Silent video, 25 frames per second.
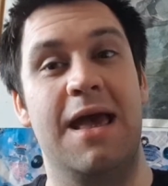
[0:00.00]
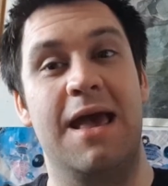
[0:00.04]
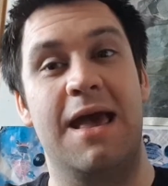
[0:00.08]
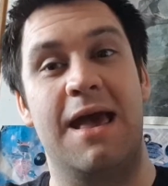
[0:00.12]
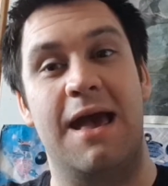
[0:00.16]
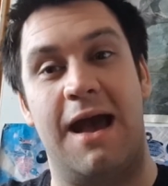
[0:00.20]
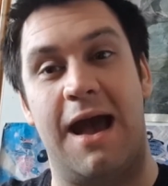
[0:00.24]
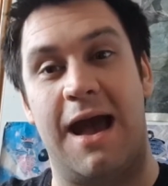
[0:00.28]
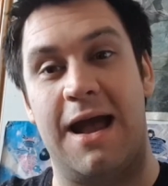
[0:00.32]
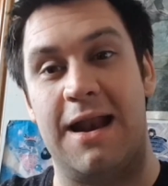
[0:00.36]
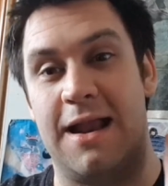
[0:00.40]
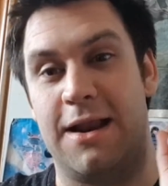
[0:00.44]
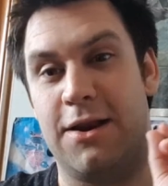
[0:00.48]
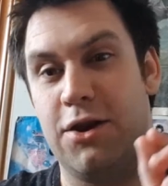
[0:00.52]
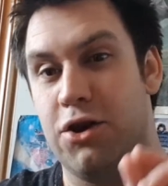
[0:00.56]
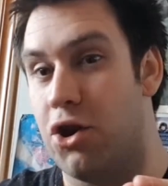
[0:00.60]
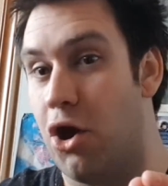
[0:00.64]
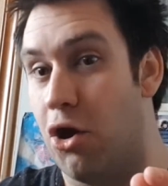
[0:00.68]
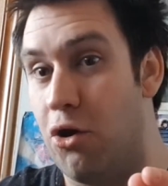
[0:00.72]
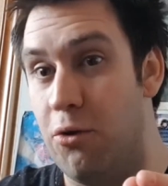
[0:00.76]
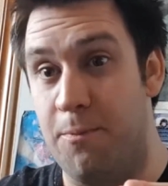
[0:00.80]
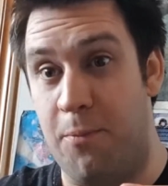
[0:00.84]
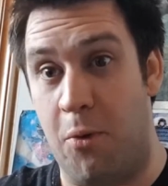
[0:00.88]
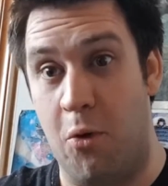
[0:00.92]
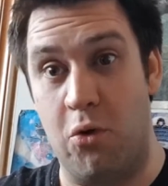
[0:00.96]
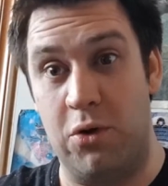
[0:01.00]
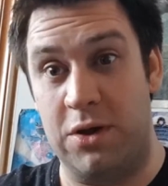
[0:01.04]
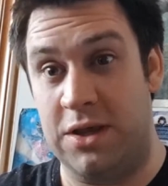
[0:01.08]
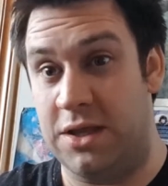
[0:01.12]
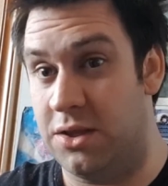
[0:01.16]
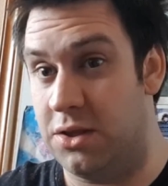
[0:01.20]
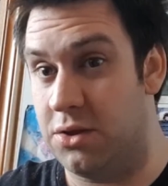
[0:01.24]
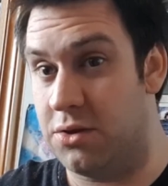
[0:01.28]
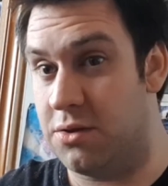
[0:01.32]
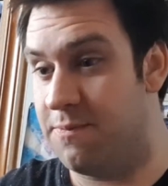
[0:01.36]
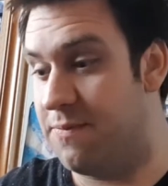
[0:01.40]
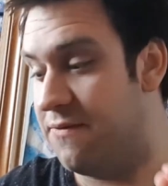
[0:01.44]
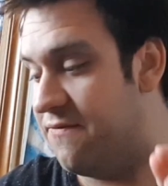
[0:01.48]
And at no
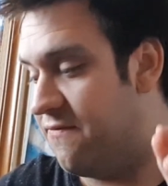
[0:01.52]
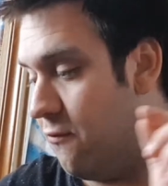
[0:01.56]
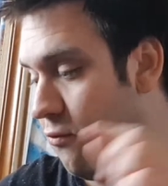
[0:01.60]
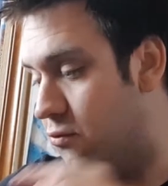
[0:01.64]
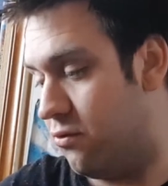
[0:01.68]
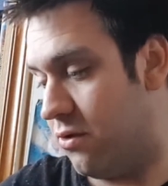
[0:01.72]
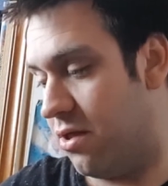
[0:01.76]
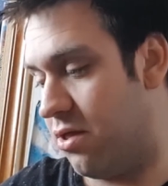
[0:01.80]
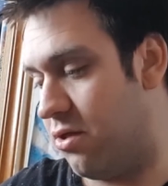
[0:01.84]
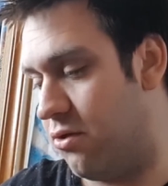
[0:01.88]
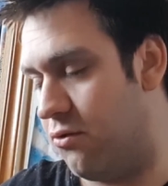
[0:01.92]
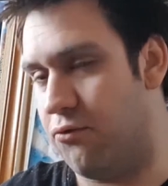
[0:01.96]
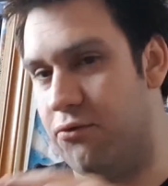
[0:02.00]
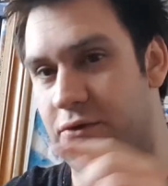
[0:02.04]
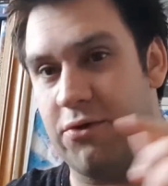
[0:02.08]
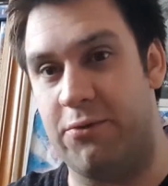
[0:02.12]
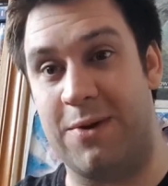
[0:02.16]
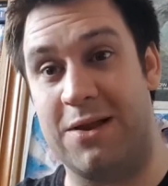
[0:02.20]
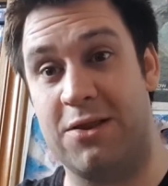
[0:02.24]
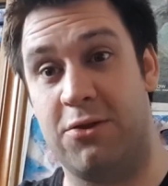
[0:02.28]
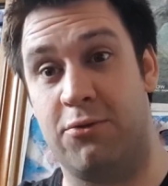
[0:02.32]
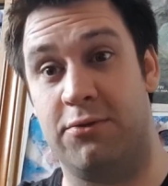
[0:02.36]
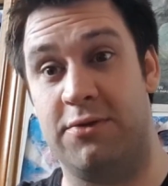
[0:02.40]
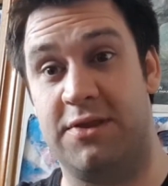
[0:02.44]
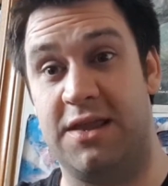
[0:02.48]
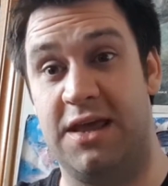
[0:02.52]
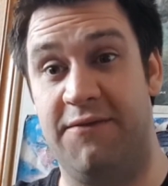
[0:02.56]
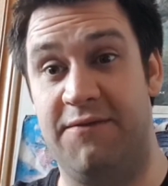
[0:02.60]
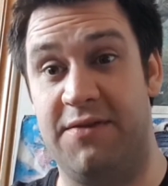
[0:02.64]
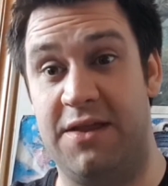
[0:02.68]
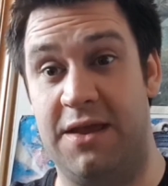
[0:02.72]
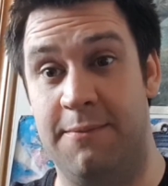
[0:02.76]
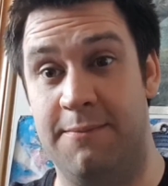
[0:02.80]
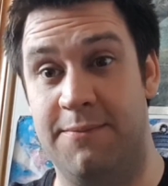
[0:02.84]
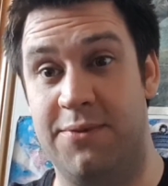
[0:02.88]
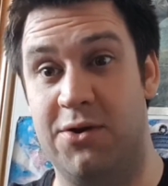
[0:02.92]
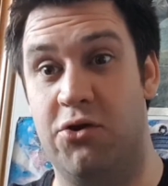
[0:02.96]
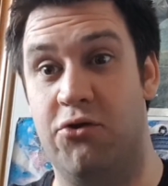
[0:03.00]
point, before the story went on DVD and
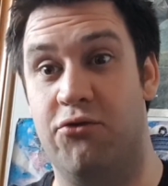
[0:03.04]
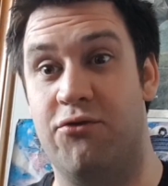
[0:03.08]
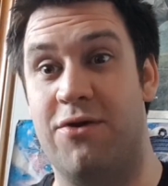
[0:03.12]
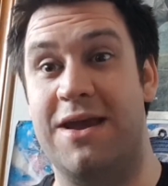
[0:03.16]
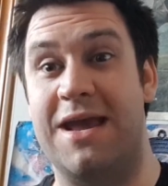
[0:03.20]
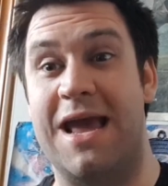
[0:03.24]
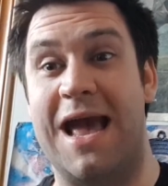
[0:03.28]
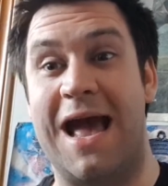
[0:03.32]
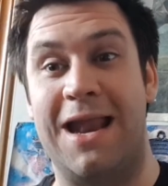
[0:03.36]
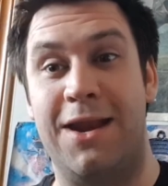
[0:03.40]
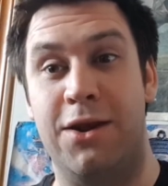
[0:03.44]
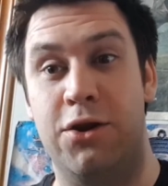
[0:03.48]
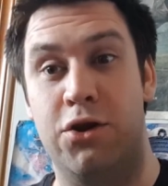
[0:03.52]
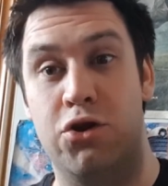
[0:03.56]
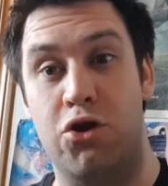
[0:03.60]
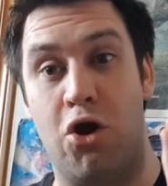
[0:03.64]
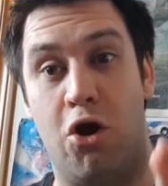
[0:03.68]
Blu-ray, at no